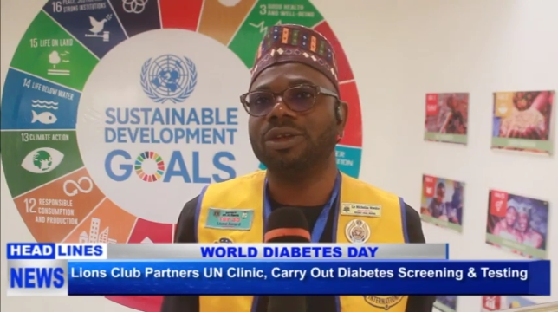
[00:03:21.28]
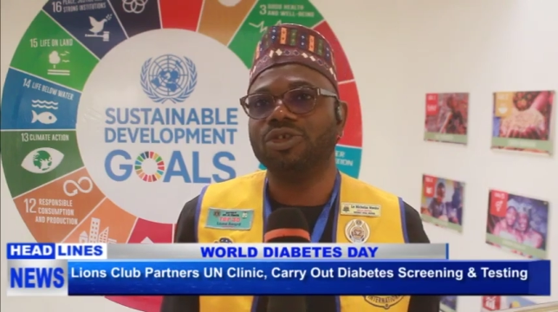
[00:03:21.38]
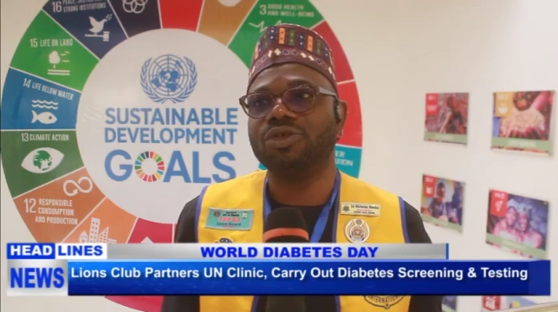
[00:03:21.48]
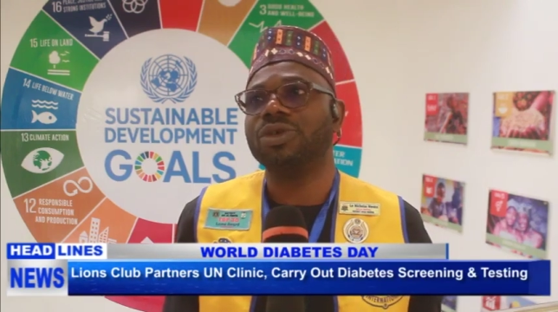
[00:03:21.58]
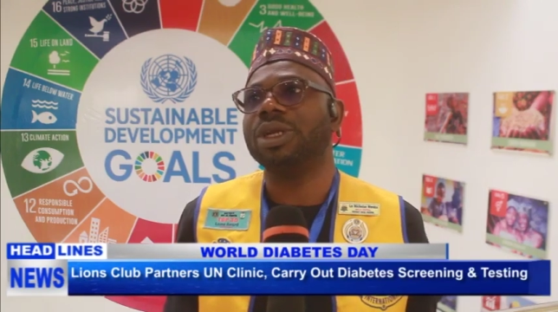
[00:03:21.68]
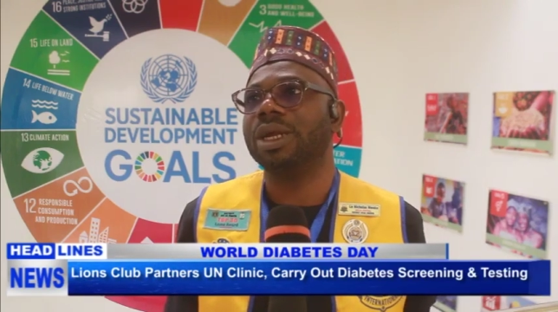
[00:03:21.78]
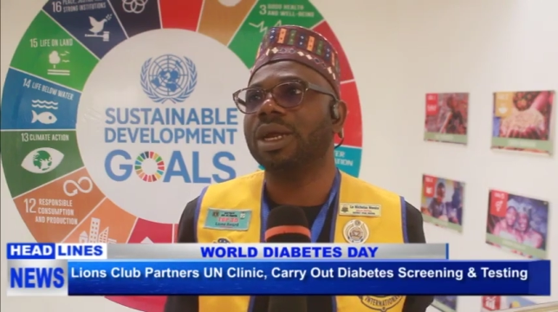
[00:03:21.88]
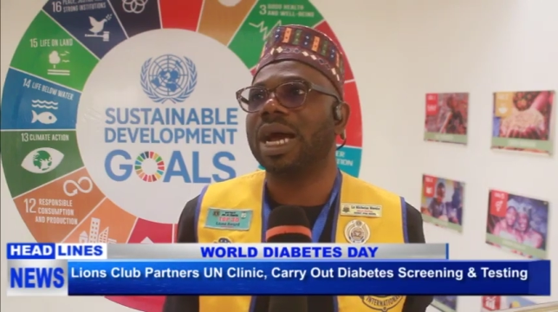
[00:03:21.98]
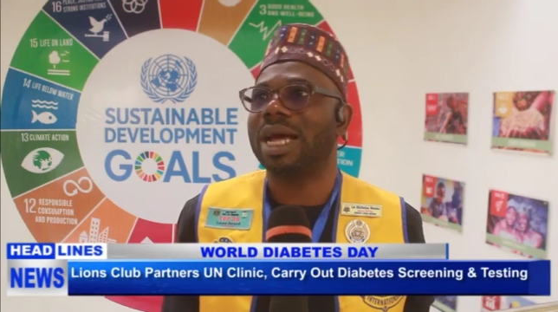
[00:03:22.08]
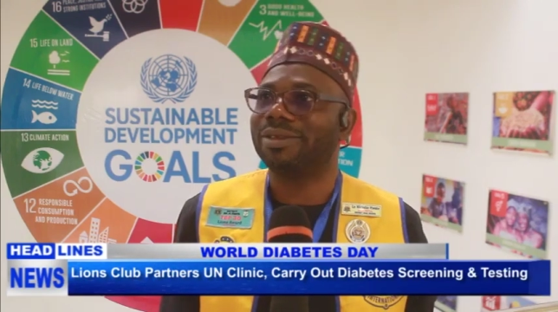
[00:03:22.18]
through
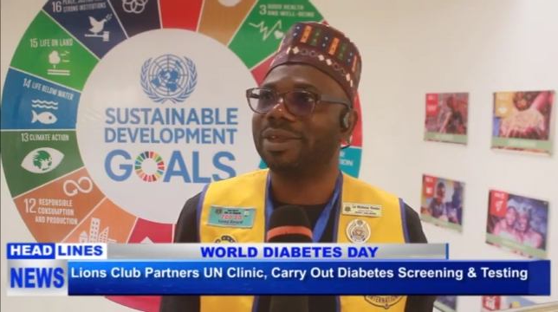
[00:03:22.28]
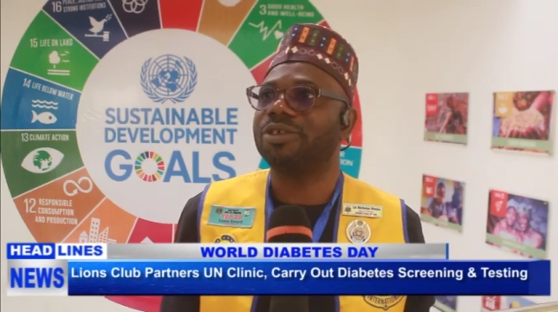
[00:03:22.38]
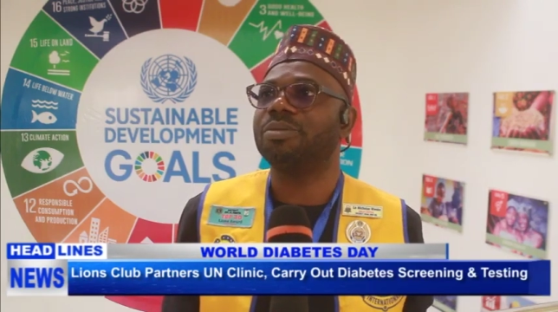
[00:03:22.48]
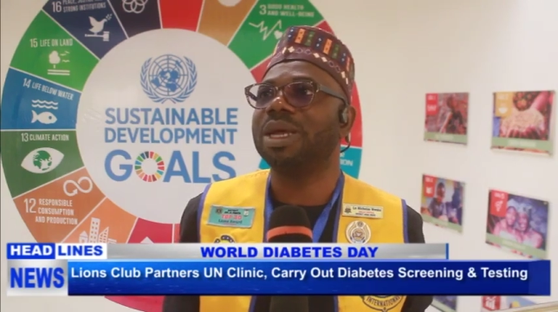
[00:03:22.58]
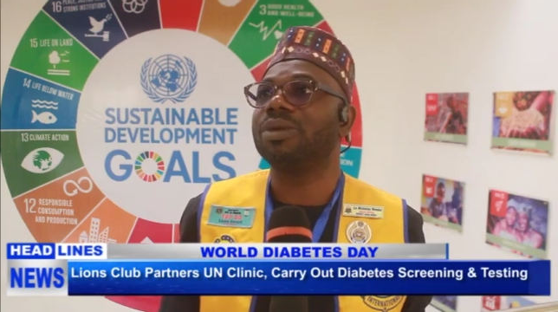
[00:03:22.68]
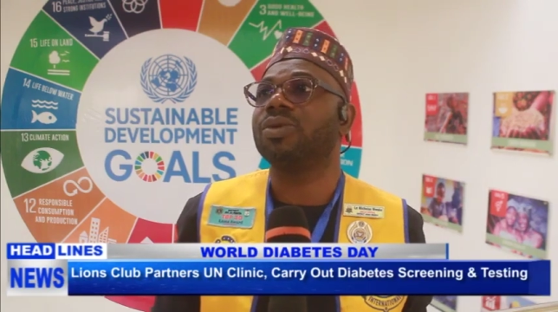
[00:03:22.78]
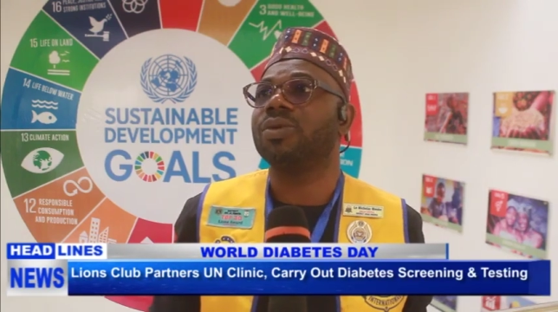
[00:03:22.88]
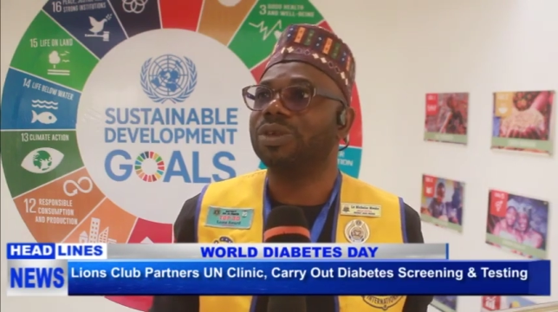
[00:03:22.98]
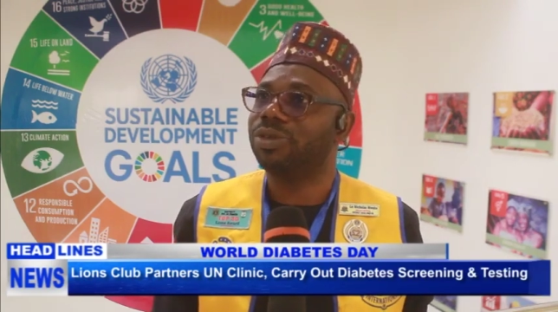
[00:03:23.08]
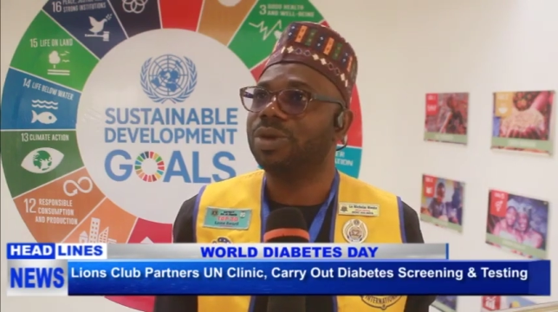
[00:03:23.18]
the assessment
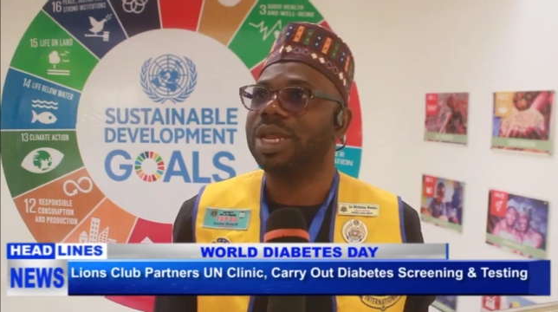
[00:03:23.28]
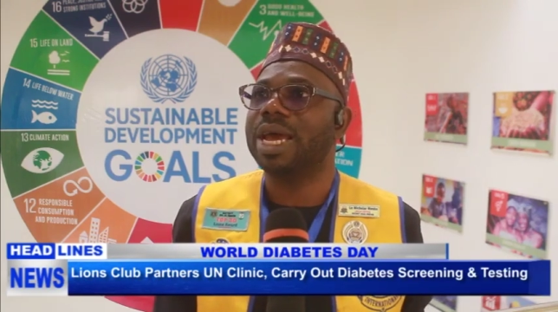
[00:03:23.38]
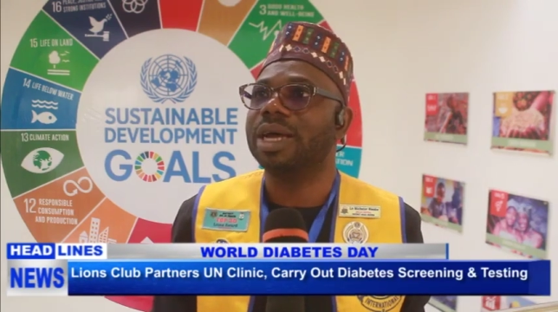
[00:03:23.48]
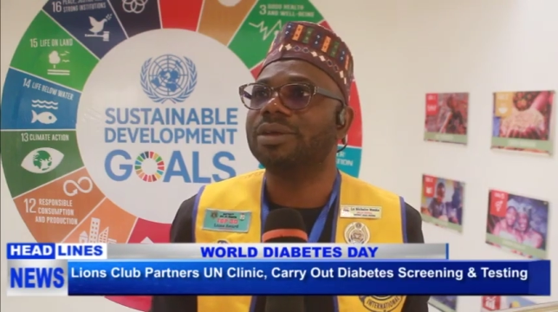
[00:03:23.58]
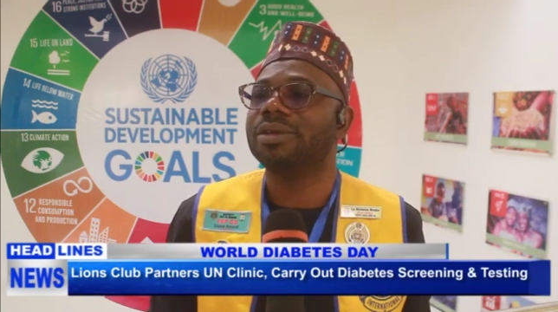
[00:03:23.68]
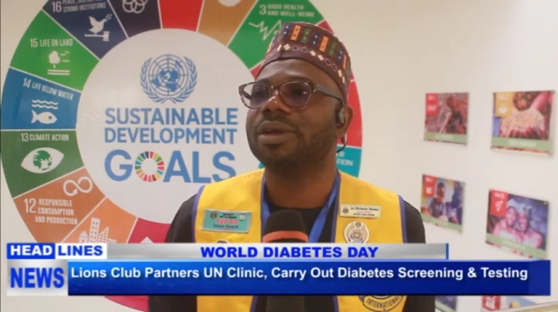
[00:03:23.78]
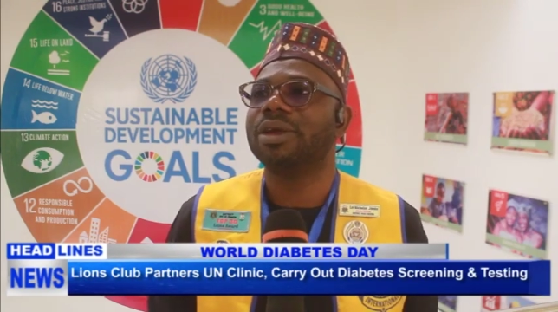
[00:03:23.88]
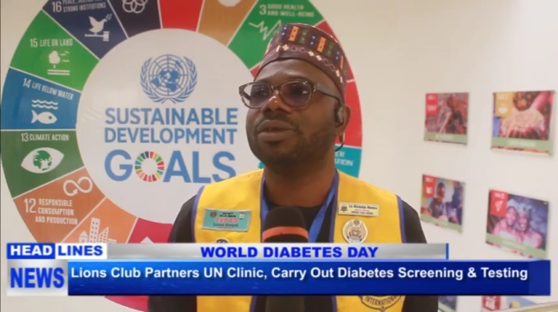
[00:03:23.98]
questionnaires.